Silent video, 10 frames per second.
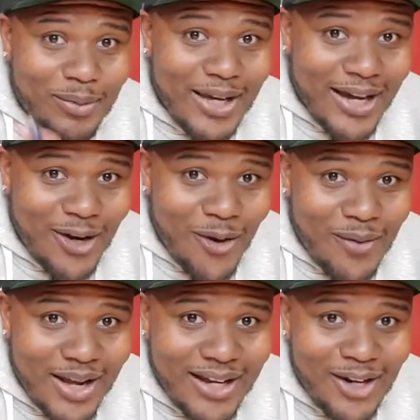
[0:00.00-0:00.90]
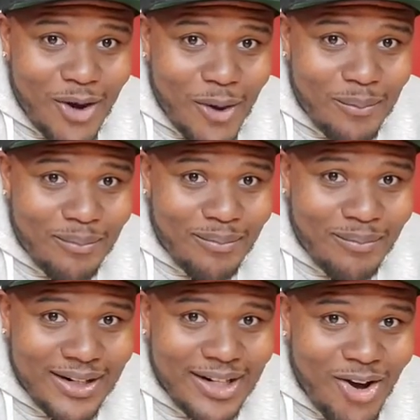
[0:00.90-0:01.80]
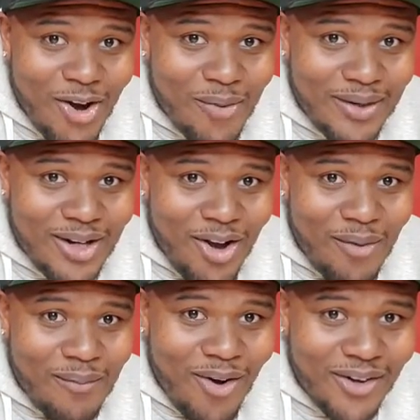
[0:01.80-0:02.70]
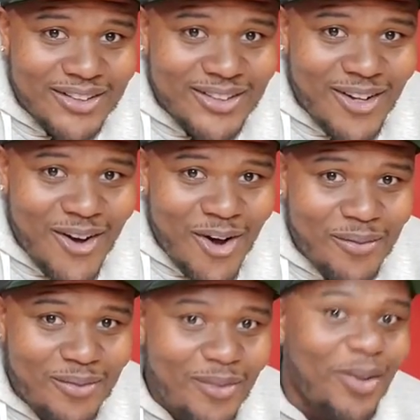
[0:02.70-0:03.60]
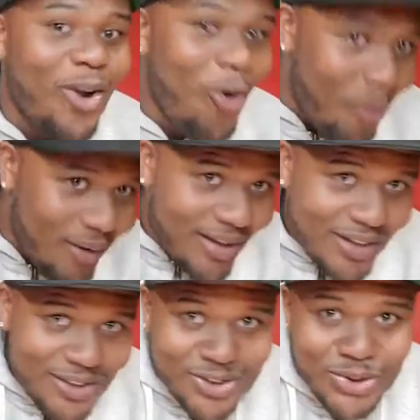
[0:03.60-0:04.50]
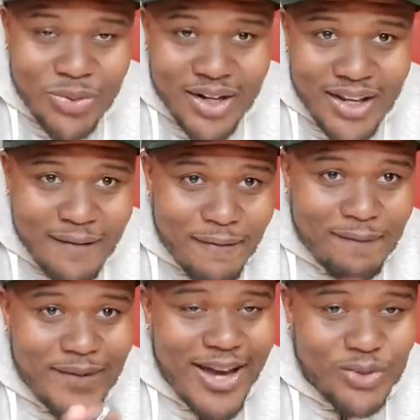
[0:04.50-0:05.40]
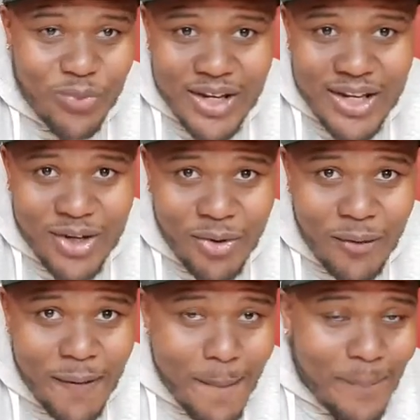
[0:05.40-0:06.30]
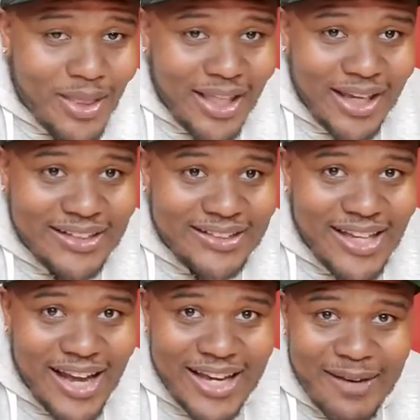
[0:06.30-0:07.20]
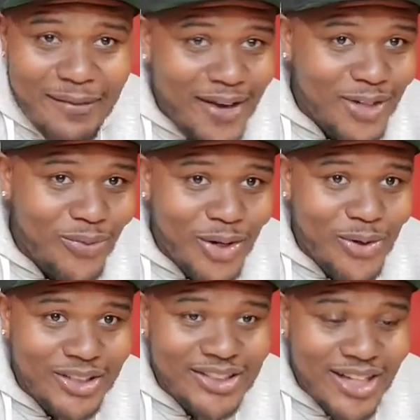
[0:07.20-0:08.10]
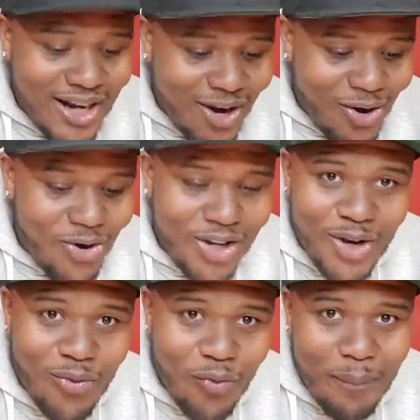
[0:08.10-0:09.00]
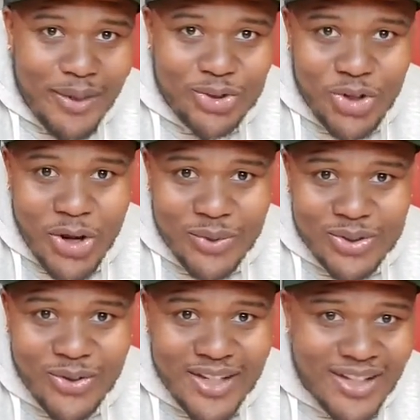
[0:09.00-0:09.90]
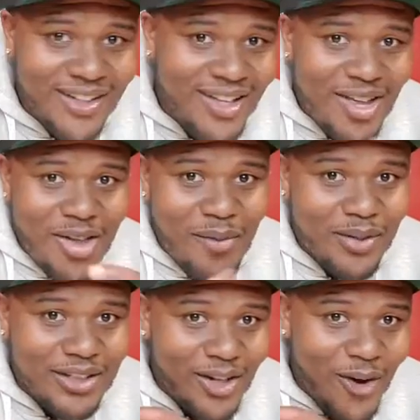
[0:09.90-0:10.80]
we got my dog Marcus Loman just tuning in from Facts Radio. Like I said, I give Facts Radio a shout out earlier when Big Trey was on here. But